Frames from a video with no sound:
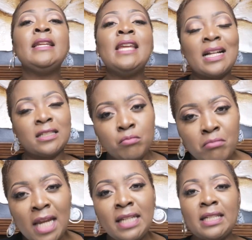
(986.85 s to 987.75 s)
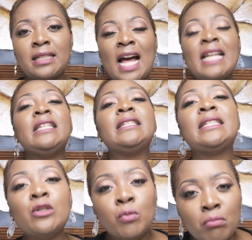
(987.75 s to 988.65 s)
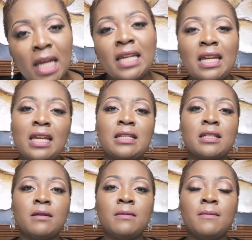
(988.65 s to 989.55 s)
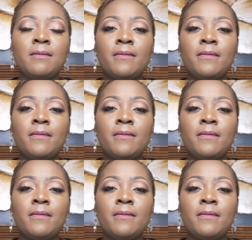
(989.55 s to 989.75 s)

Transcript: And he has made it, and he's still making it.